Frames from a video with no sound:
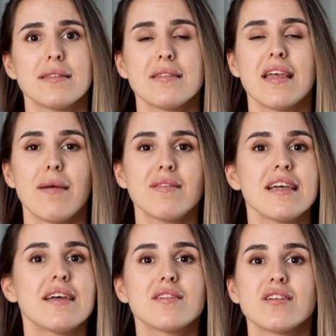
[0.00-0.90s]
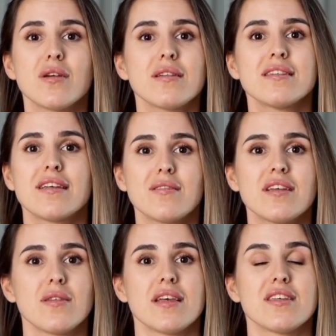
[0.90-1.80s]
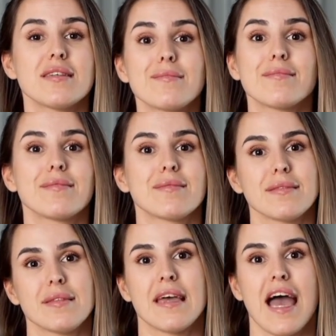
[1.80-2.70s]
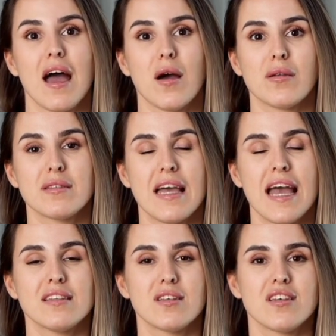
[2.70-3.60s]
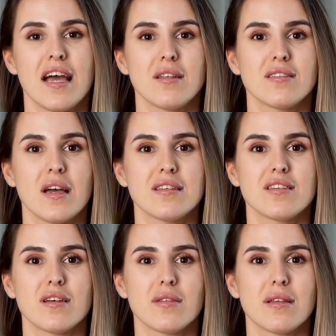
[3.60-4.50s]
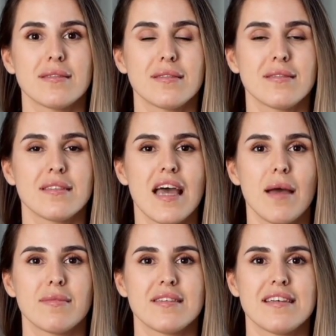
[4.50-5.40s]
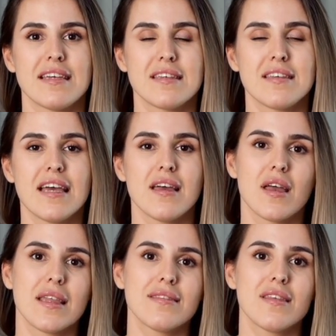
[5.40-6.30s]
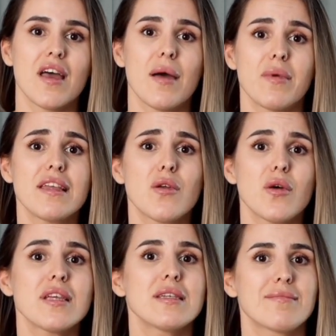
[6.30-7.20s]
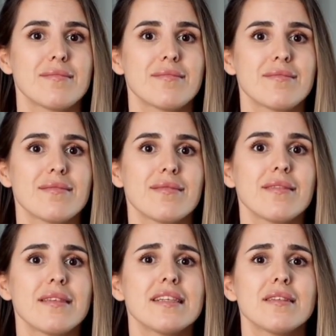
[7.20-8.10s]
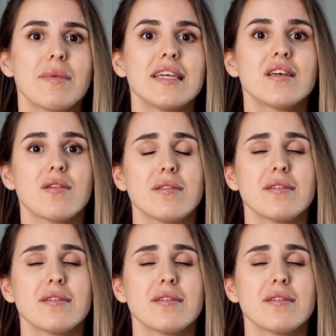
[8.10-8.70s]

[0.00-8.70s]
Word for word: Tap Save to store this configuration. Now, to add your Shadowsocks server, tap the settings icon at the top right corner. In the menu,